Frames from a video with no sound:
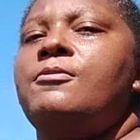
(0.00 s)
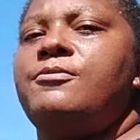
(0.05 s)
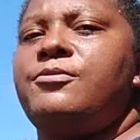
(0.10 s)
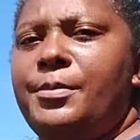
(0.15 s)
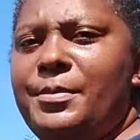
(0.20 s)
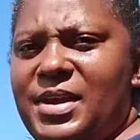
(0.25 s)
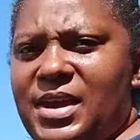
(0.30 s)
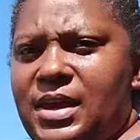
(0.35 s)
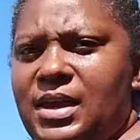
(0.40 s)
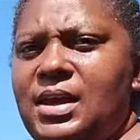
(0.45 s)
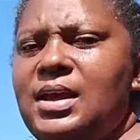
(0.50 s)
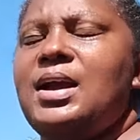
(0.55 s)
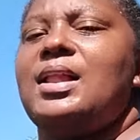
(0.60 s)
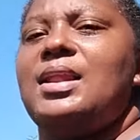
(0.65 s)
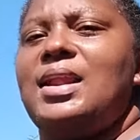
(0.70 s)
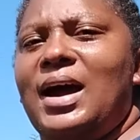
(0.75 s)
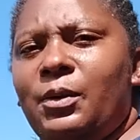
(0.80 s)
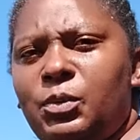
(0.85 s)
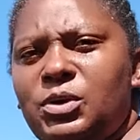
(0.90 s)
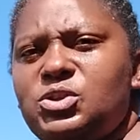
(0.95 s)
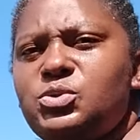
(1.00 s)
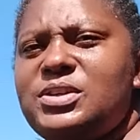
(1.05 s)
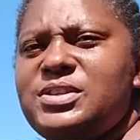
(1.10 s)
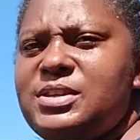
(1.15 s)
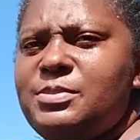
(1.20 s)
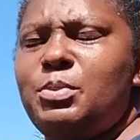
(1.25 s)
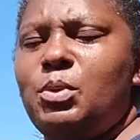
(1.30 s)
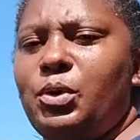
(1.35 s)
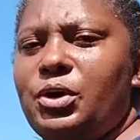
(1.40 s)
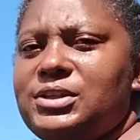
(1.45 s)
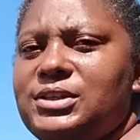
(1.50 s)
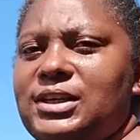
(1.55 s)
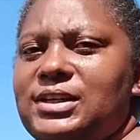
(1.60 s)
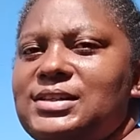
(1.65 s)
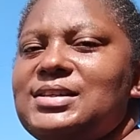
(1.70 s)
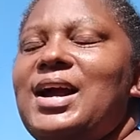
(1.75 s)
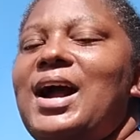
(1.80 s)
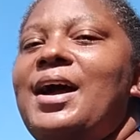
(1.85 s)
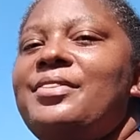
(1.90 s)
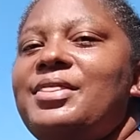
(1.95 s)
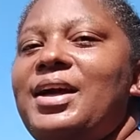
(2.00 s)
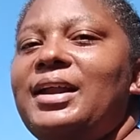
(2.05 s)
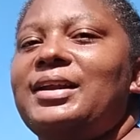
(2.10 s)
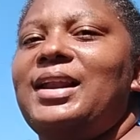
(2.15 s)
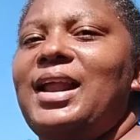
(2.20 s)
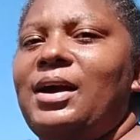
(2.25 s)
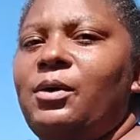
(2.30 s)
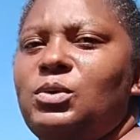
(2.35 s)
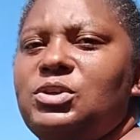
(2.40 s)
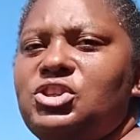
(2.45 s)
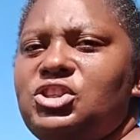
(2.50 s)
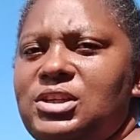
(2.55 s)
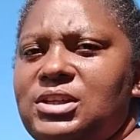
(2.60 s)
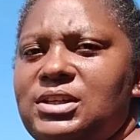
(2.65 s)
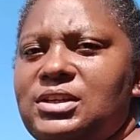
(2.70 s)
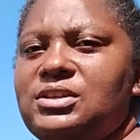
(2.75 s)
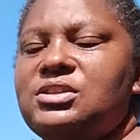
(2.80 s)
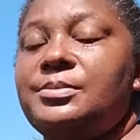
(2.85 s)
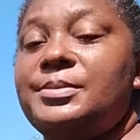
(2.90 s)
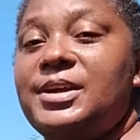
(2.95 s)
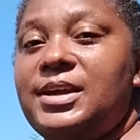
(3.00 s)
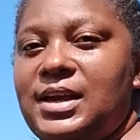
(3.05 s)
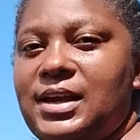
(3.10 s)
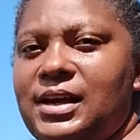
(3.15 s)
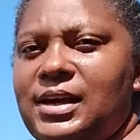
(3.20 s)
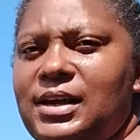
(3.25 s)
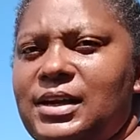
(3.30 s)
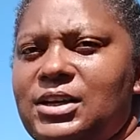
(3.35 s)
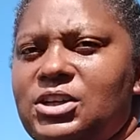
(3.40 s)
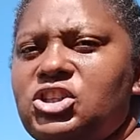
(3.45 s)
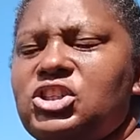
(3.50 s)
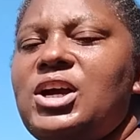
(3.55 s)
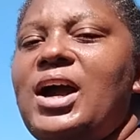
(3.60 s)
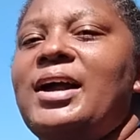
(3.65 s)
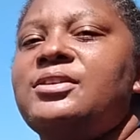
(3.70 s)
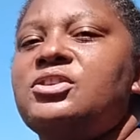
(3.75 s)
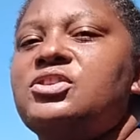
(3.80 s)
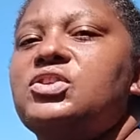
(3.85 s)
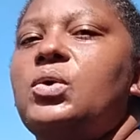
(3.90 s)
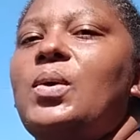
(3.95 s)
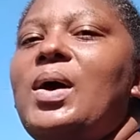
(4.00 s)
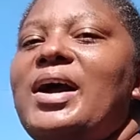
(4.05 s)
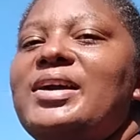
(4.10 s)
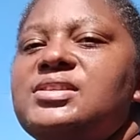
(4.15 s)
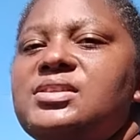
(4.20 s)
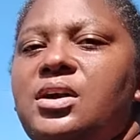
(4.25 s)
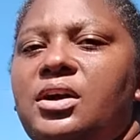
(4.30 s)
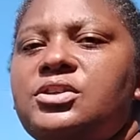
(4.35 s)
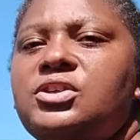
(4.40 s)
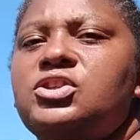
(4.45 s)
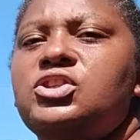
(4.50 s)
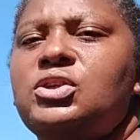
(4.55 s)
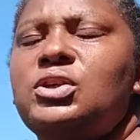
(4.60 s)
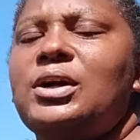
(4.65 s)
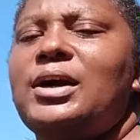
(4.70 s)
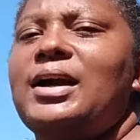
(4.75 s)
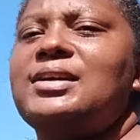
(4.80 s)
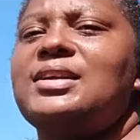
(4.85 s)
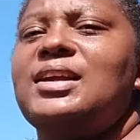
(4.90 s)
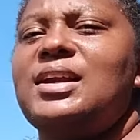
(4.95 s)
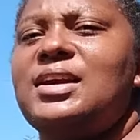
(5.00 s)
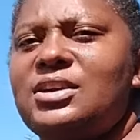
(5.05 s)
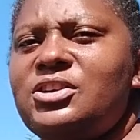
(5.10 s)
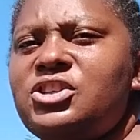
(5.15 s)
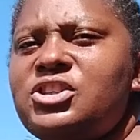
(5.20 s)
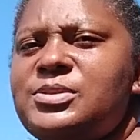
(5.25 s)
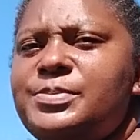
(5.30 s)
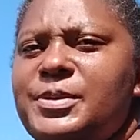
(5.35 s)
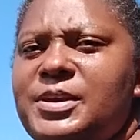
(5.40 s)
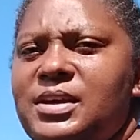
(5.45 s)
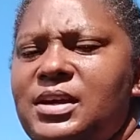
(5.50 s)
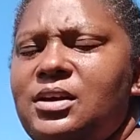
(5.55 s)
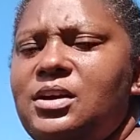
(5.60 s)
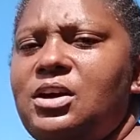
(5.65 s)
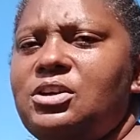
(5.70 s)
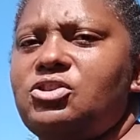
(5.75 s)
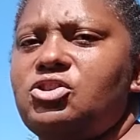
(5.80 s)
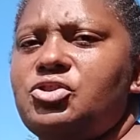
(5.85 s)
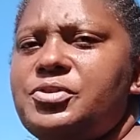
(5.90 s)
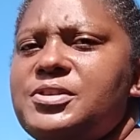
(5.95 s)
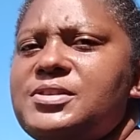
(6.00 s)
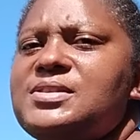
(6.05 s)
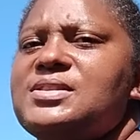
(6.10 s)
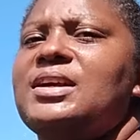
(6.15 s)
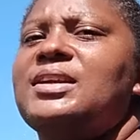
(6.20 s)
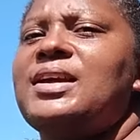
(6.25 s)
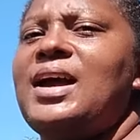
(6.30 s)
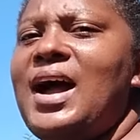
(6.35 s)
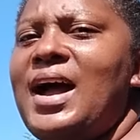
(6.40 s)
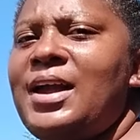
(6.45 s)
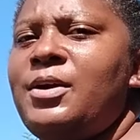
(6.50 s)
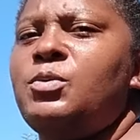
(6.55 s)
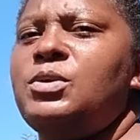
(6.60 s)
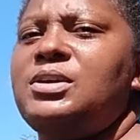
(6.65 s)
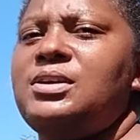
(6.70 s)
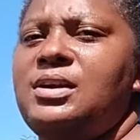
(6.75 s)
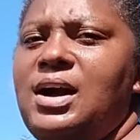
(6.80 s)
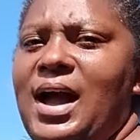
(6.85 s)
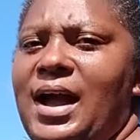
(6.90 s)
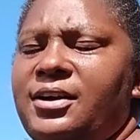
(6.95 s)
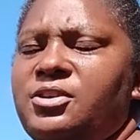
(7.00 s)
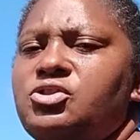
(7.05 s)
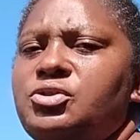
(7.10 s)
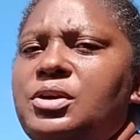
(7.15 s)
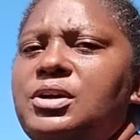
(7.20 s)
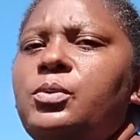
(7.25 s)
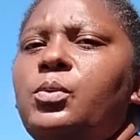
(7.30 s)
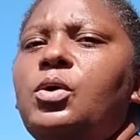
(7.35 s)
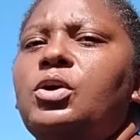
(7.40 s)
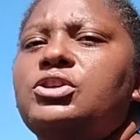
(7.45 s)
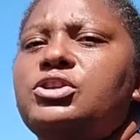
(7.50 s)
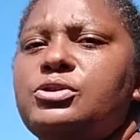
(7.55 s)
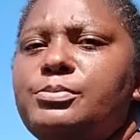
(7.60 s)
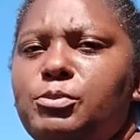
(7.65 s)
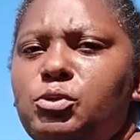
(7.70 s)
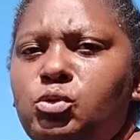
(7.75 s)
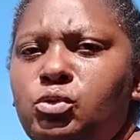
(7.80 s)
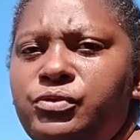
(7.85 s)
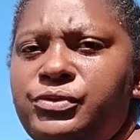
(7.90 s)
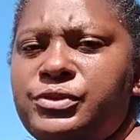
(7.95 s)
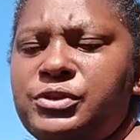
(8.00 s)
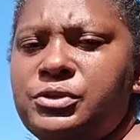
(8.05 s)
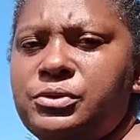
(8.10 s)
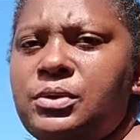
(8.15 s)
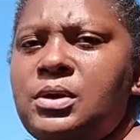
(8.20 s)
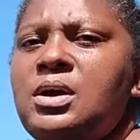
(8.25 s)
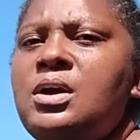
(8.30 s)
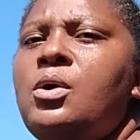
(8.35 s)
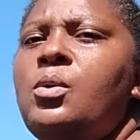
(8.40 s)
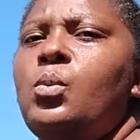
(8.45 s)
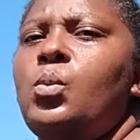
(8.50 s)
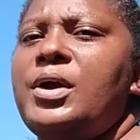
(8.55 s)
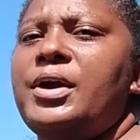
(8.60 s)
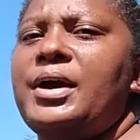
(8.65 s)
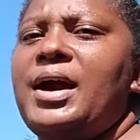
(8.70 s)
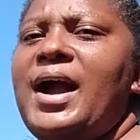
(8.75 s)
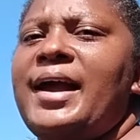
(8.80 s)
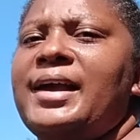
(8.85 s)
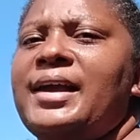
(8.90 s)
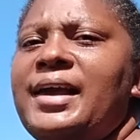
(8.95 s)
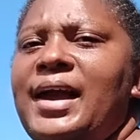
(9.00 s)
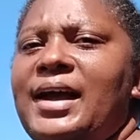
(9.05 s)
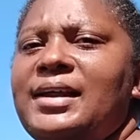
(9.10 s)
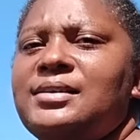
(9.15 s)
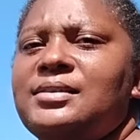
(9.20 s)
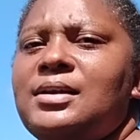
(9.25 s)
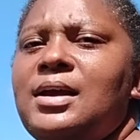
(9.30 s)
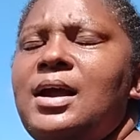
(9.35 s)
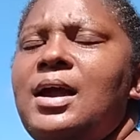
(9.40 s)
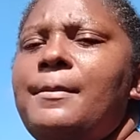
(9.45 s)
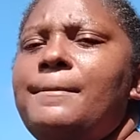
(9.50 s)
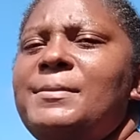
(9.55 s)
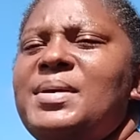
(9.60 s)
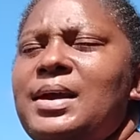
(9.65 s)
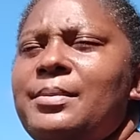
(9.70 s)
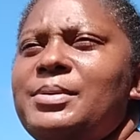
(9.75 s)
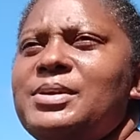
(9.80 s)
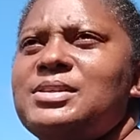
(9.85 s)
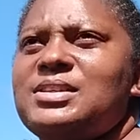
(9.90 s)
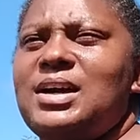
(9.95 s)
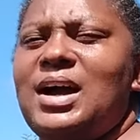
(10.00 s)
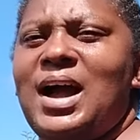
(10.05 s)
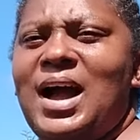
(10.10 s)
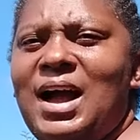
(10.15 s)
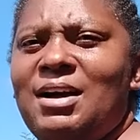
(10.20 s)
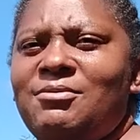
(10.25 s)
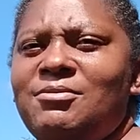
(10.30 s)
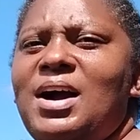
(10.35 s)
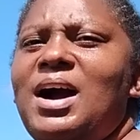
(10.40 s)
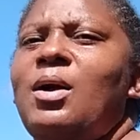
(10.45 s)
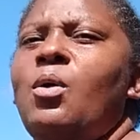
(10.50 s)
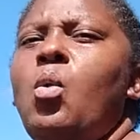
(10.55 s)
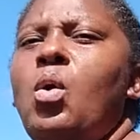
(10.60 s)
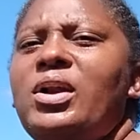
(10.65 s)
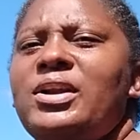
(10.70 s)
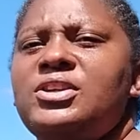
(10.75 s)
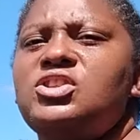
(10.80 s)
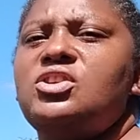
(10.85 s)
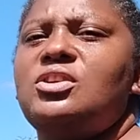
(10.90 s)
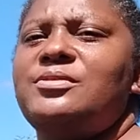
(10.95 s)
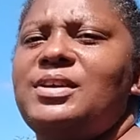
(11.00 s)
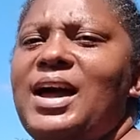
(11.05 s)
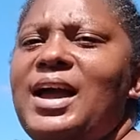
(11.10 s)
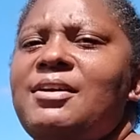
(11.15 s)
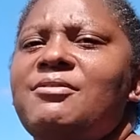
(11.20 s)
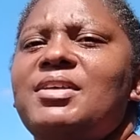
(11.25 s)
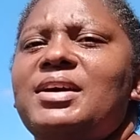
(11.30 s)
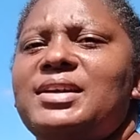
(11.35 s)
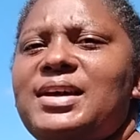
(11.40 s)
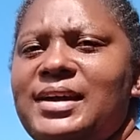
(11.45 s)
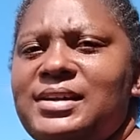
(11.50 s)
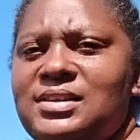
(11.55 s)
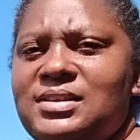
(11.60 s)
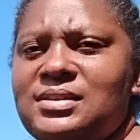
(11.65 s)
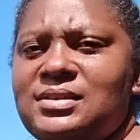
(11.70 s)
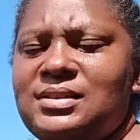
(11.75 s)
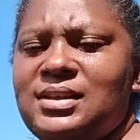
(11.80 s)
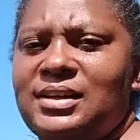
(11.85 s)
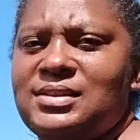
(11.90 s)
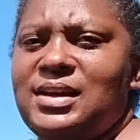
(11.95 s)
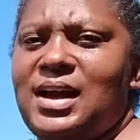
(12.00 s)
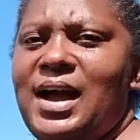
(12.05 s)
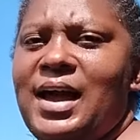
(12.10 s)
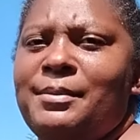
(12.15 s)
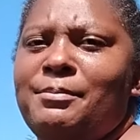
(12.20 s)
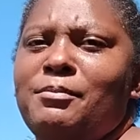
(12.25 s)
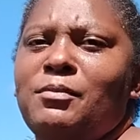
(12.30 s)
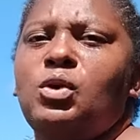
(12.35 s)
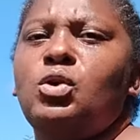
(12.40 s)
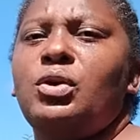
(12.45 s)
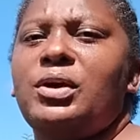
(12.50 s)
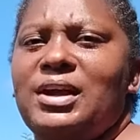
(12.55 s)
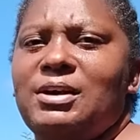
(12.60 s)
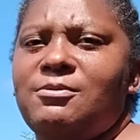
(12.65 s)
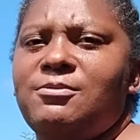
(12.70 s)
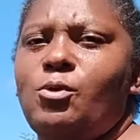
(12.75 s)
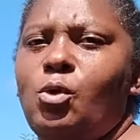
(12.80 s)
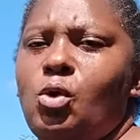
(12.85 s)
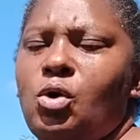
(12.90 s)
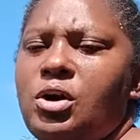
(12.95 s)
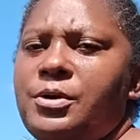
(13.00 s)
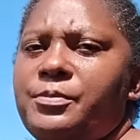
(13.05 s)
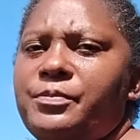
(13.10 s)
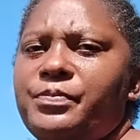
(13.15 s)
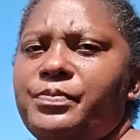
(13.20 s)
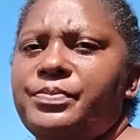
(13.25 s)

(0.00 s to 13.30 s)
For me, language was important, and that language needed to be English. And so I started to look at English-speaking countries that I would actually want to move to, where I can be able to have a quality of life that I'm looking for.